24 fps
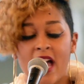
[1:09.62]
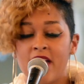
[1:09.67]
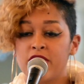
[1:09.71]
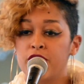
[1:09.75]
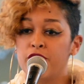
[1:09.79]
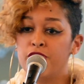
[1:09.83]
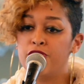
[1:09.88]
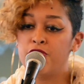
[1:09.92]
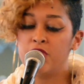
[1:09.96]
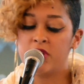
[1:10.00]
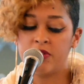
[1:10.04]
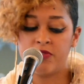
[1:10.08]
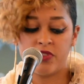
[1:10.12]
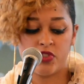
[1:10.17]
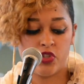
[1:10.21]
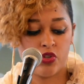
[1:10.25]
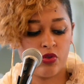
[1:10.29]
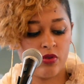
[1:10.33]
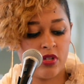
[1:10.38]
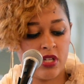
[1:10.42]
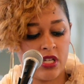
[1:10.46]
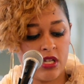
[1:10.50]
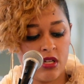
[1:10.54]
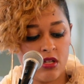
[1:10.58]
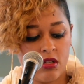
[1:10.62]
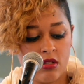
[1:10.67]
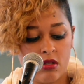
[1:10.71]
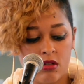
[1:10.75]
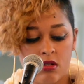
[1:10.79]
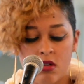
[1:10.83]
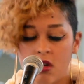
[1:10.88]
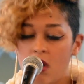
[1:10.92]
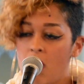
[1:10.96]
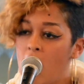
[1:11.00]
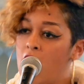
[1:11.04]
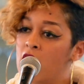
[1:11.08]
at the foot of a tree,
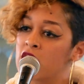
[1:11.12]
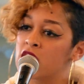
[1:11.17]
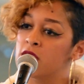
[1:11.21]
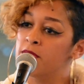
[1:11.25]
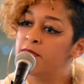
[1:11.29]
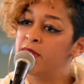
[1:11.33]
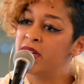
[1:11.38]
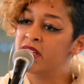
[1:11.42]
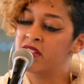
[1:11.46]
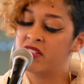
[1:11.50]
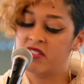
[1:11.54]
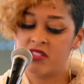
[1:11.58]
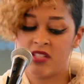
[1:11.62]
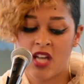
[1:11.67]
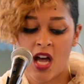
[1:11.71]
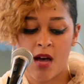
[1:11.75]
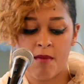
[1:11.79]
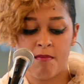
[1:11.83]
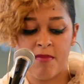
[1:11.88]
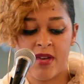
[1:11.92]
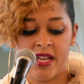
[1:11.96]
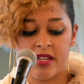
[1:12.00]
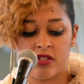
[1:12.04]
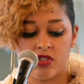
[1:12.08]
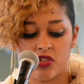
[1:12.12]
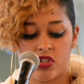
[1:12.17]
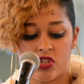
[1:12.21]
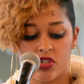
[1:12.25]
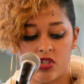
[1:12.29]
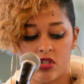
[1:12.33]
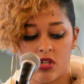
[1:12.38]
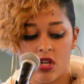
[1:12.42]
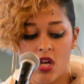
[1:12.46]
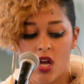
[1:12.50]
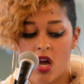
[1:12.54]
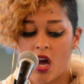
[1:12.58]
on a bus stop
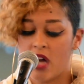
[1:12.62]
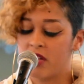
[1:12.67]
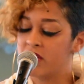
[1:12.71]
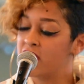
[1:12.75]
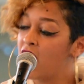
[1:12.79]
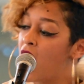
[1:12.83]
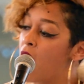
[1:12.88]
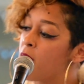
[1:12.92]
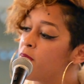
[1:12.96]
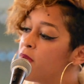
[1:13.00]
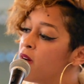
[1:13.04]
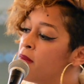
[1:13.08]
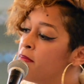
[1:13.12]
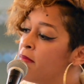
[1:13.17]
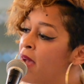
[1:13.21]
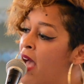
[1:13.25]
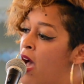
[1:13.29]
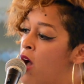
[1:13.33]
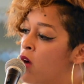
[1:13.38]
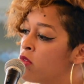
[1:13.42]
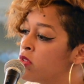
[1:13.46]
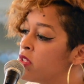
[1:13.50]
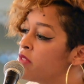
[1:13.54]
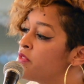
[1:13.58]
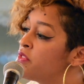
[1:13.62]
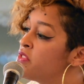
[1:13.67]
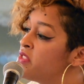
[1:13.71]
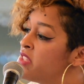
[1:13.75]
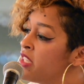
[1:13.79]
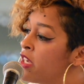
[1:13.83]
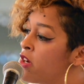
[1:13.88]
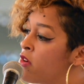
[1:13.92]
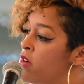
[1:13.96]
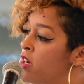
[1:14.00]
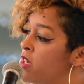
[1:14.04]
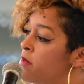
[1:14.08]
bench, atop a mound of
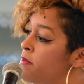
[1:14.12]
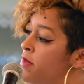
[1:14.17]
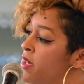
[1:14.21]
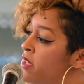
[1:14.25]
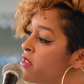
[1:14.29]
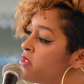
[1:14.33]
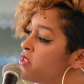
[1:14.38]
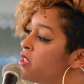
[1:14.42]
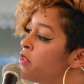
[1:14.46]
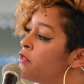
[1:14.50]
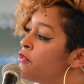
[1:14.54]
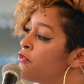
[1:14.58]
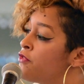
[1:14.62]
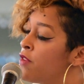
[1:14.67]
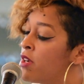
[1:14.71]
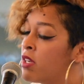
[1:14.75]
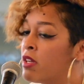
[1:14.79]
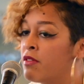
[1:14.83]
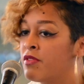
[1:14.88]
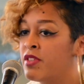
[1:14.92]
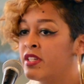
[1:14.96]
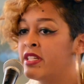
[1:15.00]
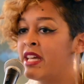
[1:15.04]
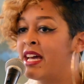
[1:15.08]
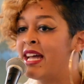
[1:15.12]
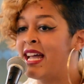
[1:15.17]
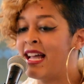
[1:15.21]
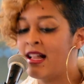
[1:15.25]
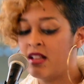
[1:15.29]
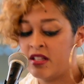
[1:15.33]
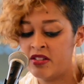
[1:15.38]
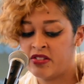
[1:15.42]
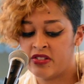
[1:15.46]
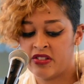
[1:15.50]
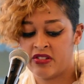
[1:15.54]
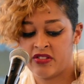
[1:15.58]
cigarette butts in front of the
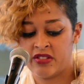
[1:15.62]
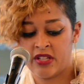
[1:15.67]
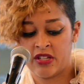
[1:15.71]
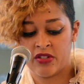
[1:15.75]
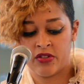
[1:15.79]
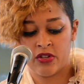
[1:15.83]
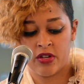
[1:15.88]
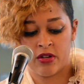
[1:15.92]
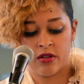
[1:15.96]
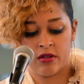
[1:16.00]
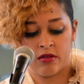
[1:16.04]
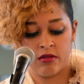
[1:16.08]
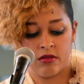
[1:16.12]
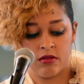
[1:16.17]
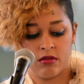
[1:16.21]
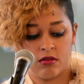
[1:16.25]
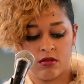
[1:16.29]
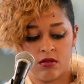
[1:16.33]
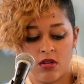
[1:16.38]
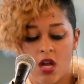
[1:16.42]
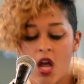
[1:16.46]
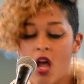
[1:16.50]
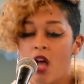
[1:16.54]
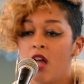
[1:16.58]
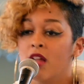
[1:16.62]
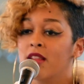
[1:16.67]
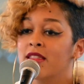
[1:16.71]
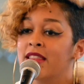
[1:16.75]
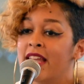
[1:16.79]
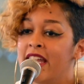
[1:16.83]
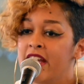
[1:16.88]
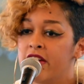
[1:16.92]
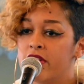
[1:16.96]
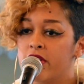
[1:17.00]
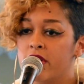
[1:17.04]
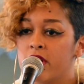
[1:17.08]
dialysis center.
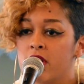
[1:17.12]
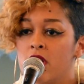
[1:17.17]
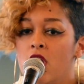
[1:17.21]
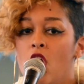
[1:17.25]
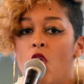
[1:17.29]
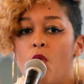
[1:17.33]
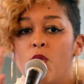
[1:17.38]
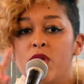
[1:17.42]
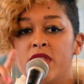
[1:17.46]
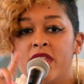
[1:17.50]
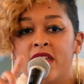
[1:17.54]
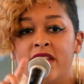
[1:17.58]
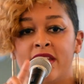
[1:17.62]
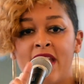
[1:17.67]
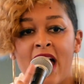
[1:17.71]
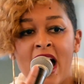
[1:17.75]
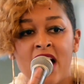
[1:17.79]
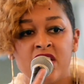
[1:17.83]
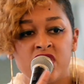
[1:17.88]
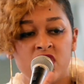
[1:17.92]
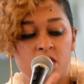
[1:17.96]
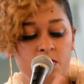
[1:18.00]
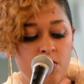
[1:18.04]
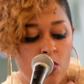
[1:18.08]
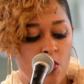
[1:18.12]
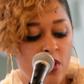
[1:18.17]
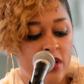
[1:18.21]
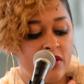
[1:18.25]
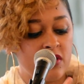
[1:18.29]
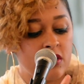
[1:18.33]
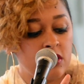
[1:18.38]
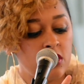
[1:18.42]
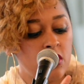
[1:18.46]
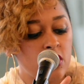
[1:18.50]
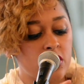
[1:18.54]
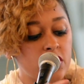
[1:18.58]
Later, when the NASA boys
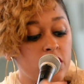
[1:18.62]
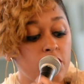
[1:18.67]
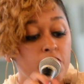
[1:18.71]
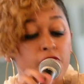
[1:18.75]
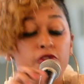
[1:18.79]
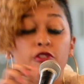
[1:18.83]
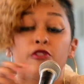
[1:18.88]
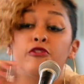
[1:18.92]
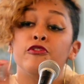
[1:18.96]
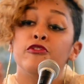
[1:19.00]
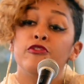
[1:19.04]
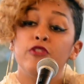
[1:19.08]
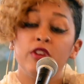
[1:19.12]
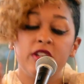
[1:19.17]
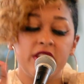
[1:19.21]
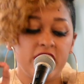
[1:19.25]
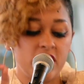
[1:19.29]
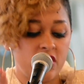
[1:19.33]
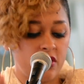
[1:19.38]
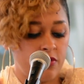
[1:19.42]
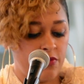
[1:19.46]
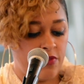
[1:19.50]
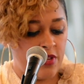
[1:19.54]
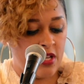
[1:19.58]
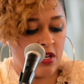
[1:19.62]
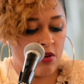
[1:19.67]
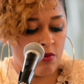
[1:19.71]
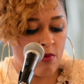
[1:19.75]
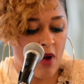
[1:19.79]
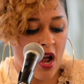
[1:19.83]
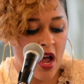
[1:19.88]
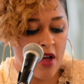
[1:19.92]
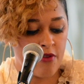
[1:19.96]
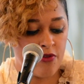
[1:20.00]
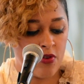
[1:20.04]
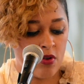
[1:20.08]
looked for footage of the
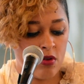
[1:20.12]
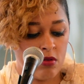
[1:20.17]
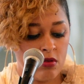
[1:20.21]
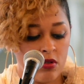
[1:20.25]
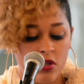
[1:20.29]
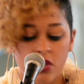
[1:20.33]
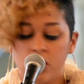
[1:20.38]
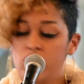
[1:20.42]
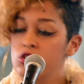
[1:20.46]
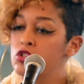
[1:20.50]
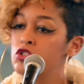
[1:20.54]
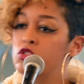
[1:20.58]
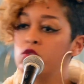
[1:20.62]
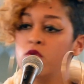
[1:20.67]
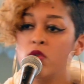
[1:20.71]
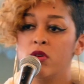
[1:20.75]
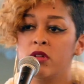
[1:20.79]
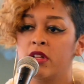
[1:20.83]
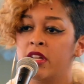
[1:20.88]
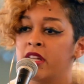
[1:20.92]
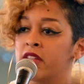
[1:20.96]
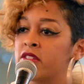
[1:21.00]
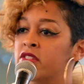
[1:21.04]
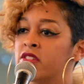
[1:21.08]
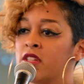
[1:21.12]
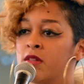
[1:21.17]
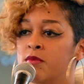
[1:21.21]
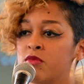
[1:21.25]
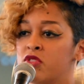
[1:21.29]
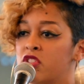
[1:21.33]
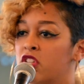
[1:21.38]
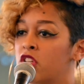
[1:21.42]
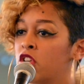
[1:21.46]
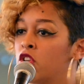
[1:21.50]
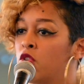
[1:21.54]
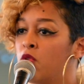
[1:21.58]
arrival, surely some
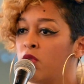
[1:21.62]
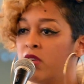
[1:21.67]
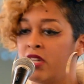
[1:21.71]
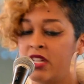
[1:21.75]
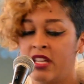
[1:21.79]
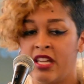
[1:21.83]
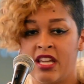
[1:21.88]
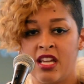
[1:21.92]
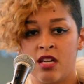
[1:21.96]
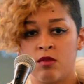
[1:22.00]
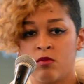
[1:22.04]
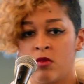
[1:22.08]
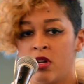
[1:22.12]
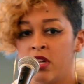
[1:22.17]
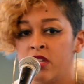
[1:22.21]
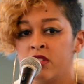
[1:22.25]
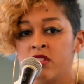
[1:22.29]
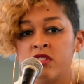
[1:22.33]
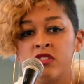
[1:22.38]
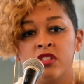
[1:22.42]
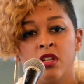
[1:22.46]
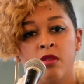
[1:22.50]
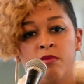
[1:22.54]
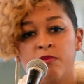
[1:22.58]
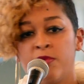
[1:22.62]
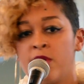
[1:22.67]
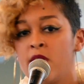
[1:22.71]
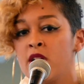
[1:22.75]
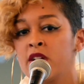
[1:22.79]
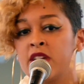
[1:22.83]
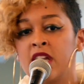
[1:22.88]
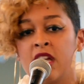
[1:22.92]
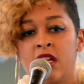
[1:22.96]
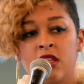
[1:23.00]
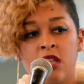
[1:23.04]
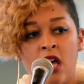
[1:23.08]
security camera in some
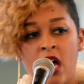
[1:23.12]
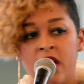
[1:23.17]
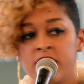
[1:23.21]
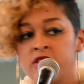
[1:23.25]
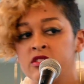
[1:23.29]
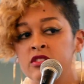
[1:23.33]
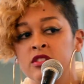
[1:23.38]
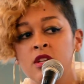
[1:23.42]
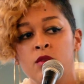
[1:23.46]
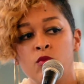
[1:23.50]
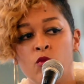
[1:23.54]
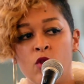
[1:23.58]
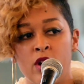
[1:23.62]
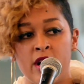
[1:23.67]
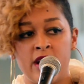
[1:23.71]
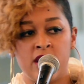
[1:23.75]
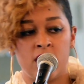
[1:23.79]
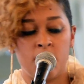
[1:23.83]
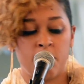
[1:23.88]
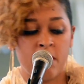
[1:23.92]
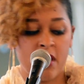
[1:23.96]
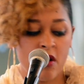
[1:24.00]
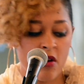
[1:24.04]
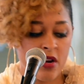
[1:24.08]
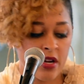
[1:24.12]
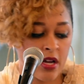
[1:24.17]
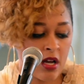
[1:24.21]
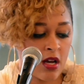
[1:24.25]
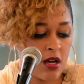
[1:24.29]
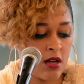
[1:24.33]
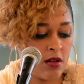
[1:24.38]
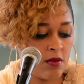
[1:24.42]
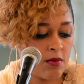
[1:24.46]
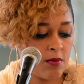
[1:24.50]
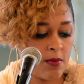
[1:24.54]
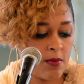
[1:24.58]
parking lot somewhere in America,